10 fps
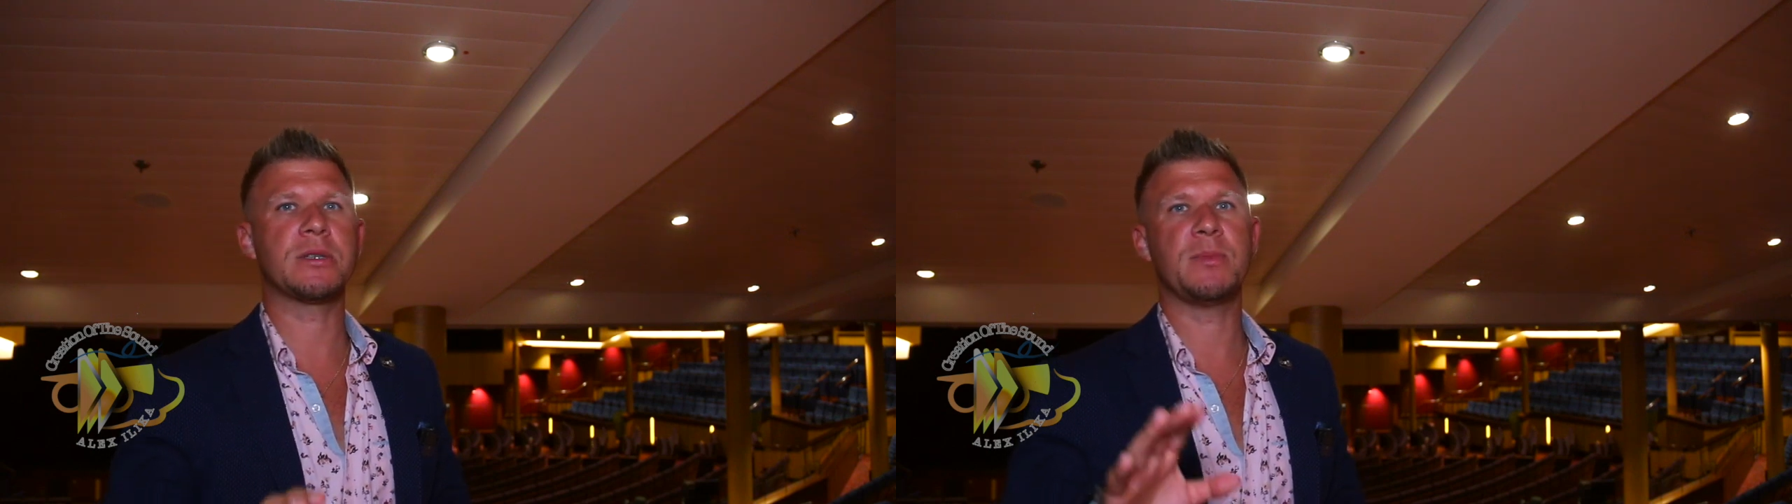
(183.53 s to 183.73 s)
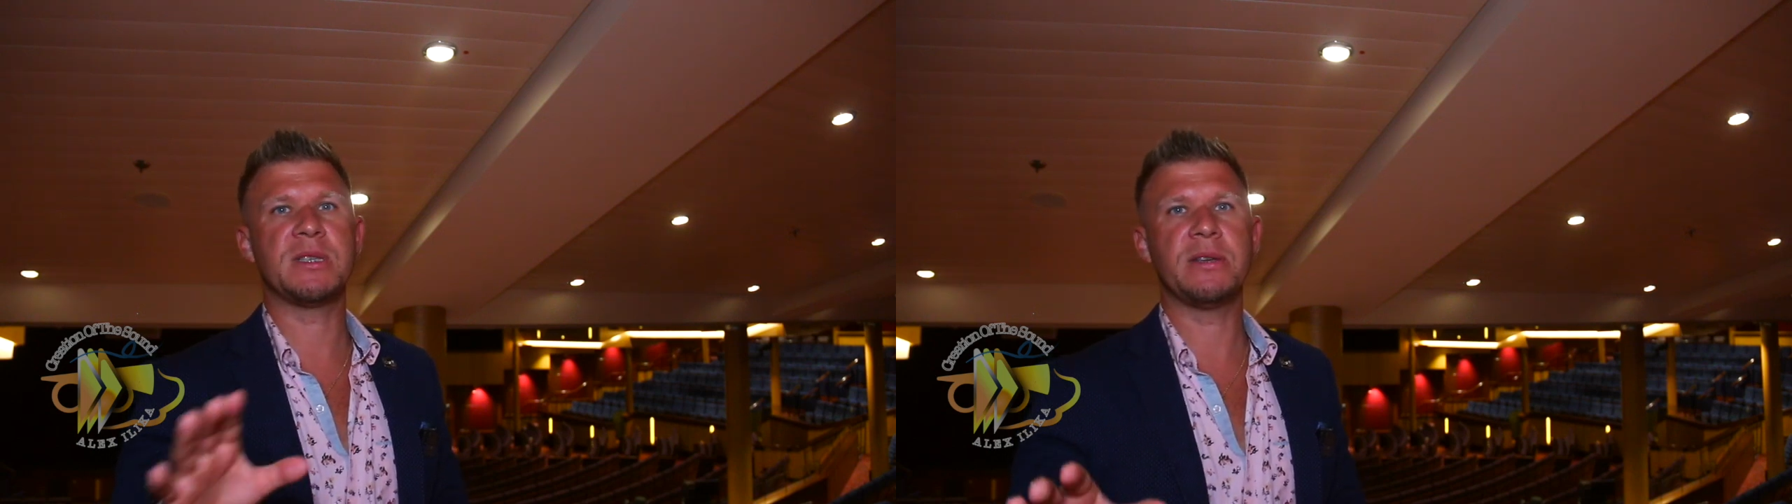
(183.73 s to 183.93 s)
a
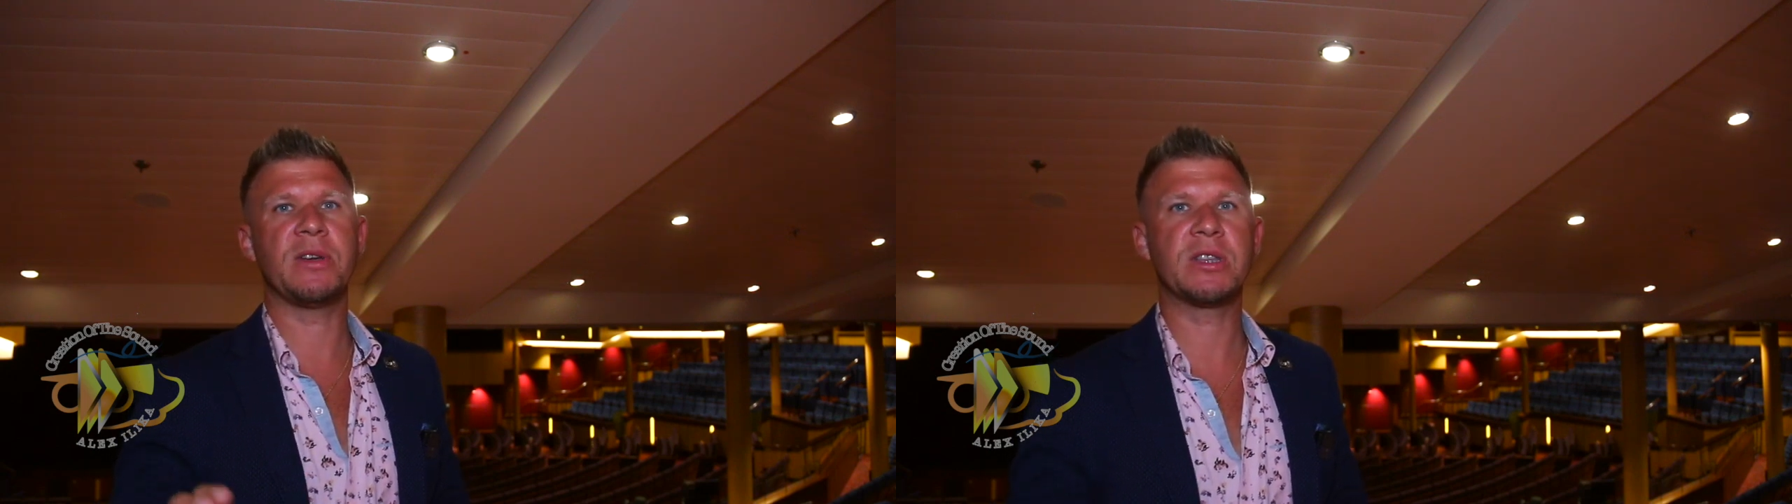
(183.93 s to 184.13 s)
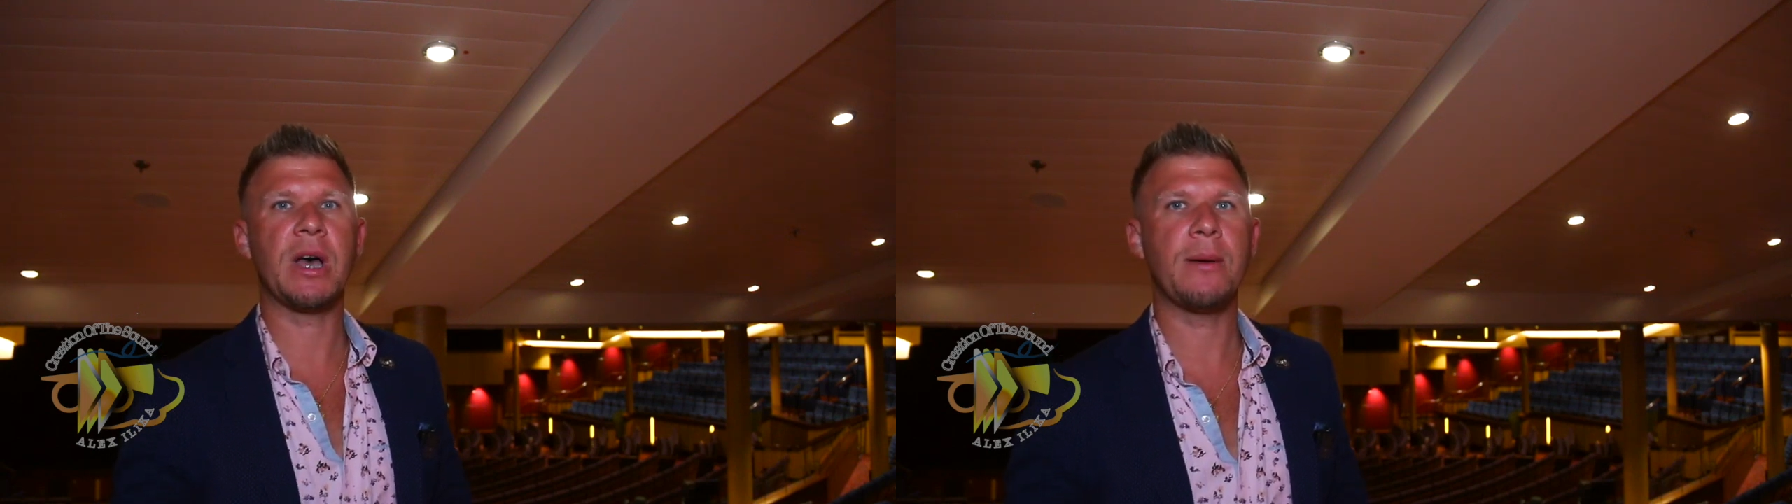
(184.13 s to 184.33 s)

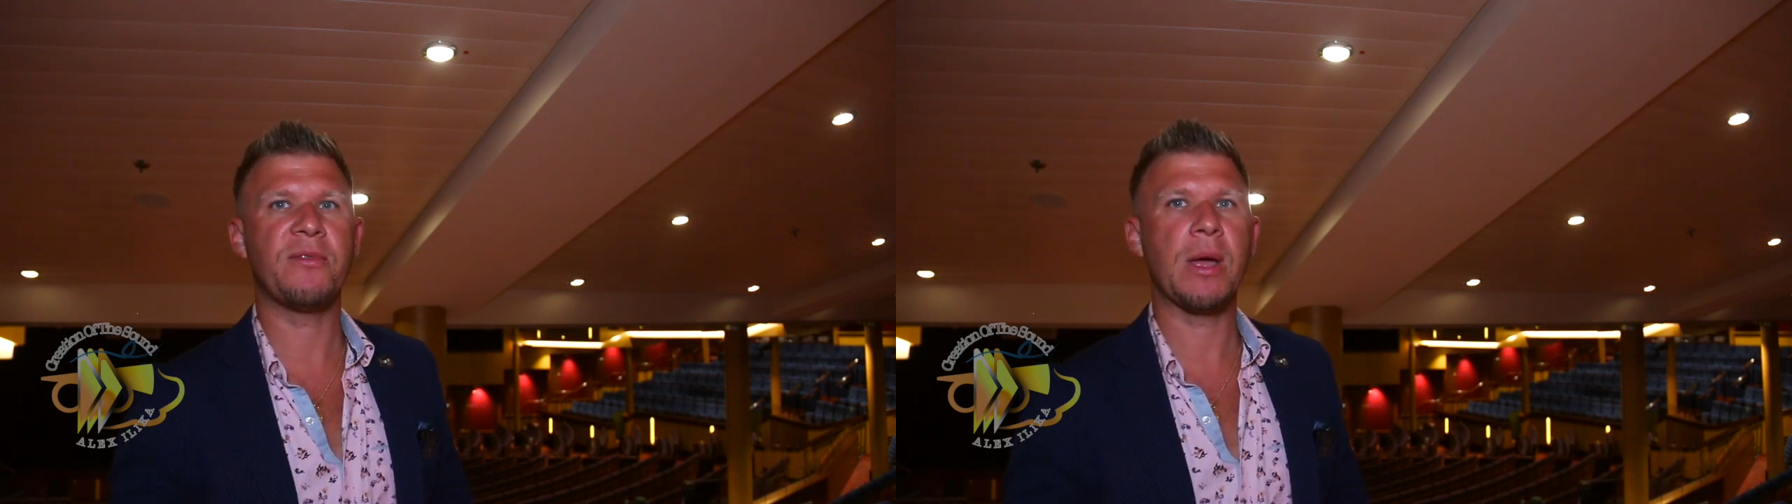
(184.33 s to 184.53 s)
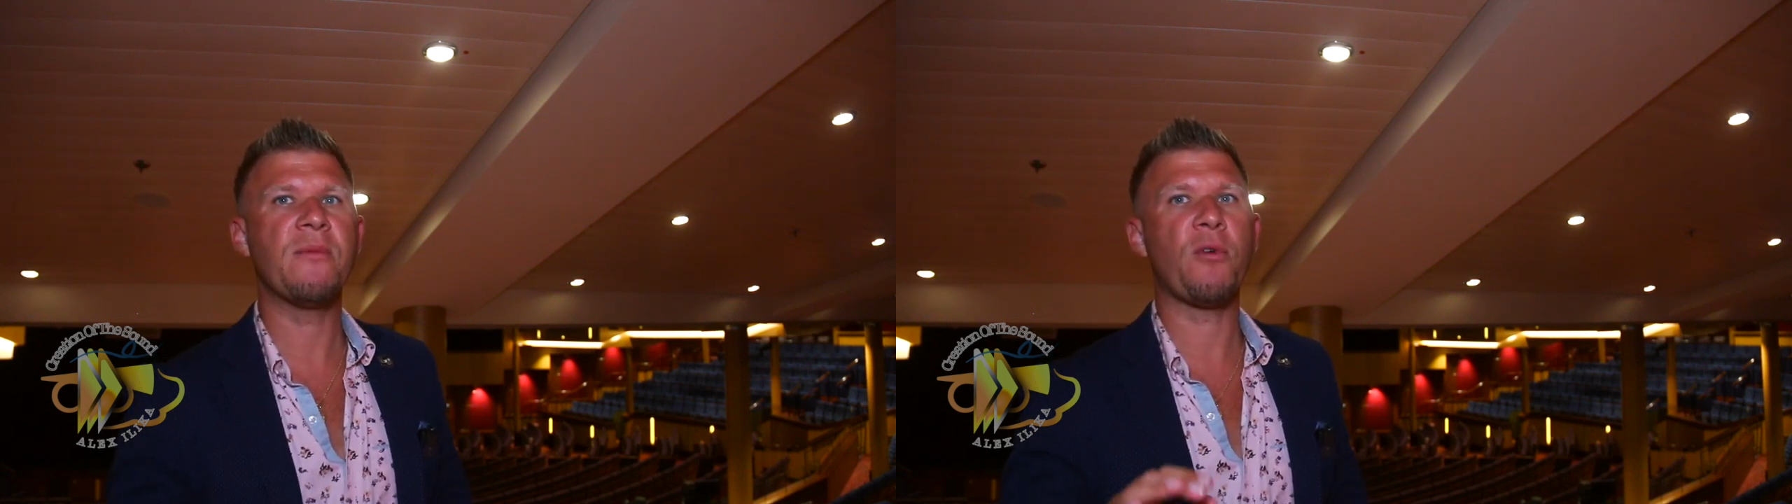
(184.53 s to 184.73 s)
specific
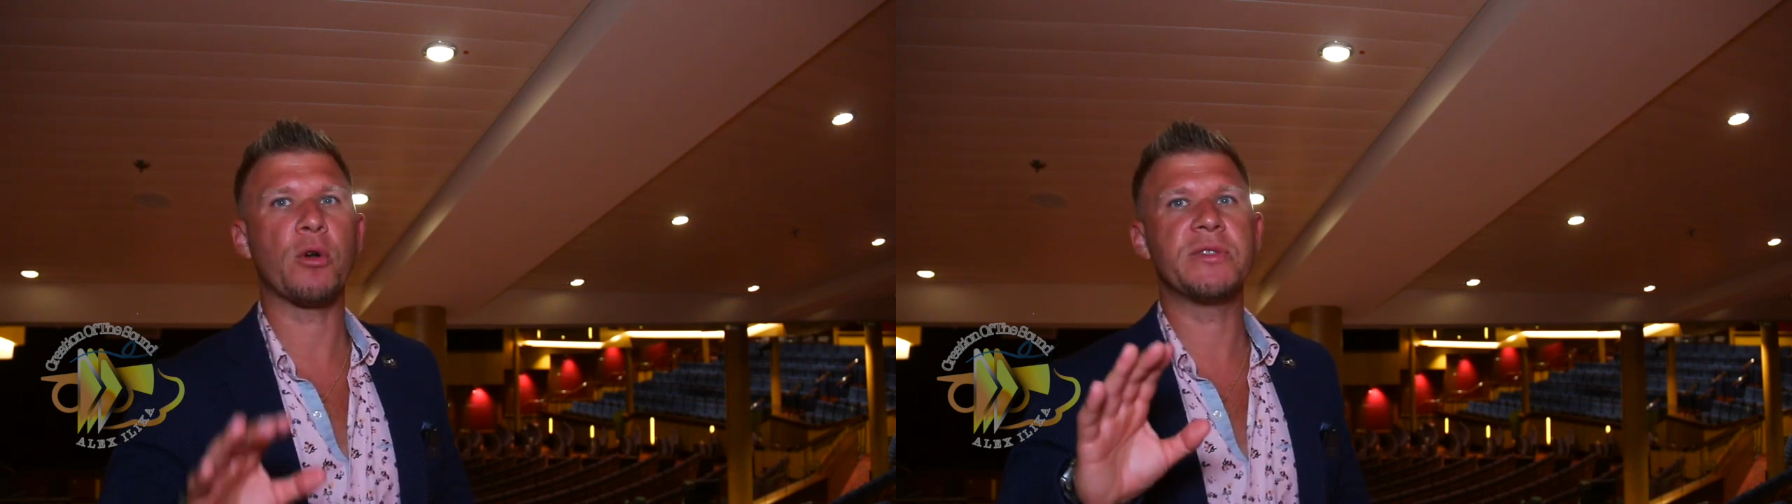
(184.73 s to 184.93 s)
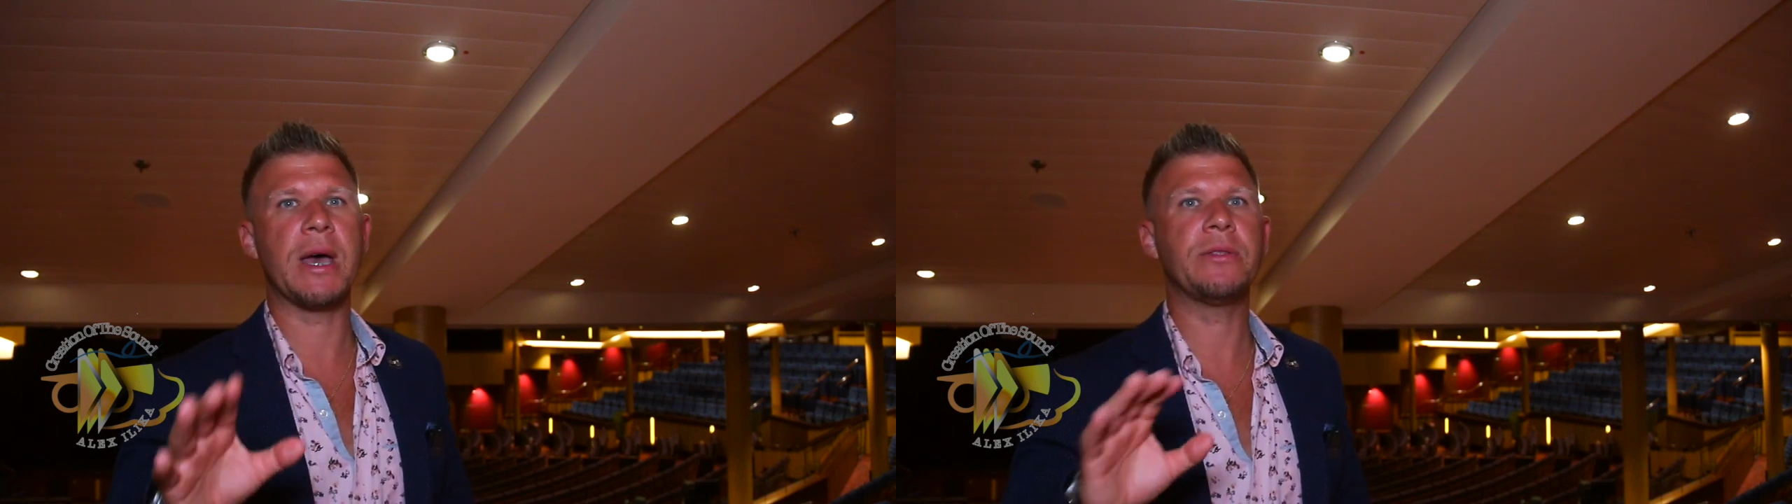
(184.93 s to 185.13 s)
time frame
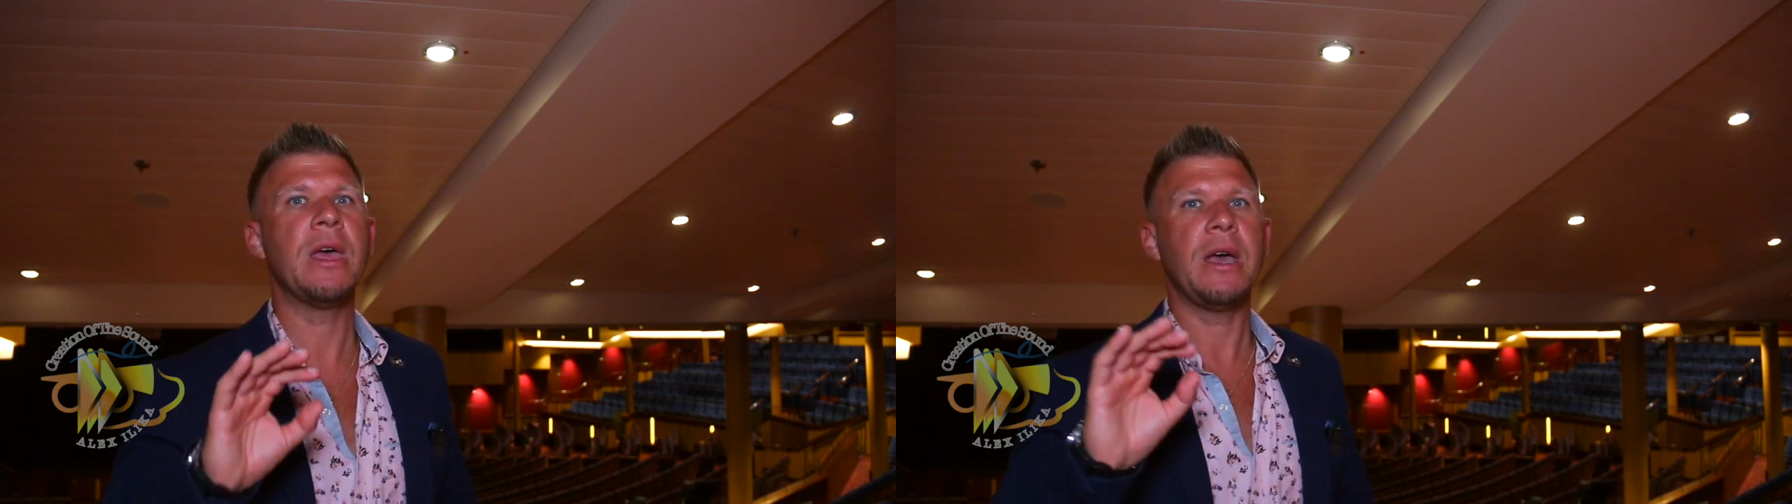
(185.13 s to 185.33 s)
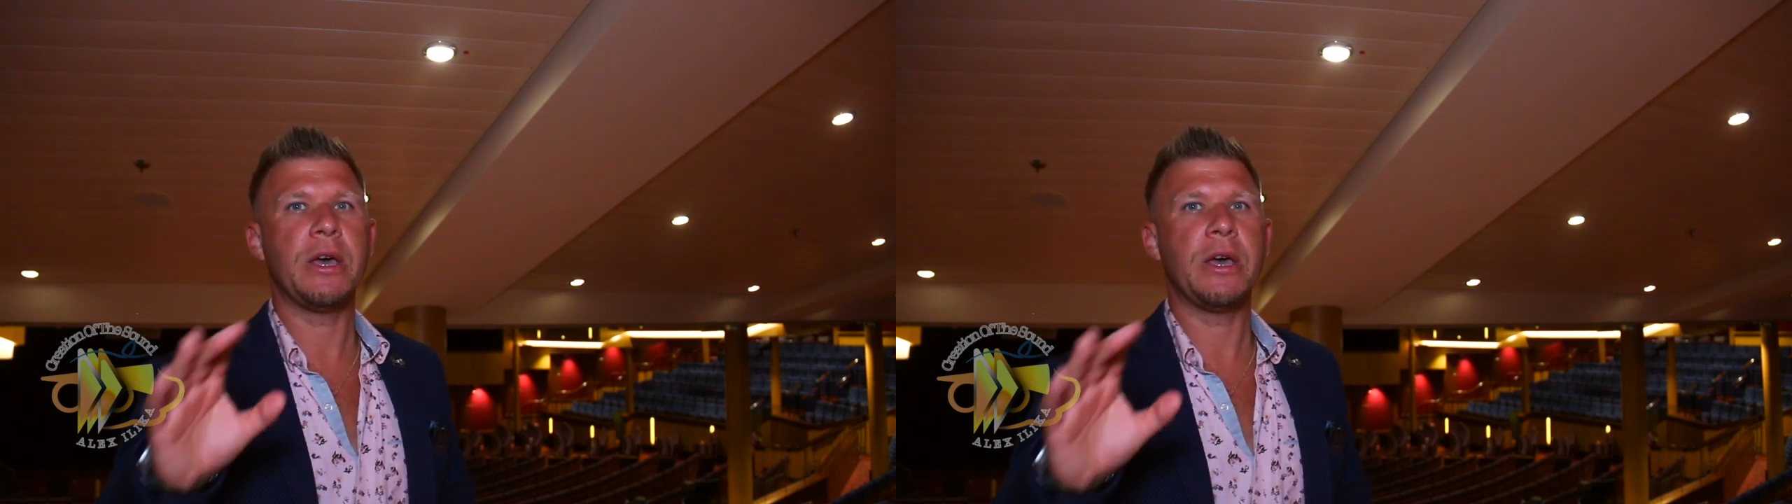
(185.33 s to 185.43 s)
for that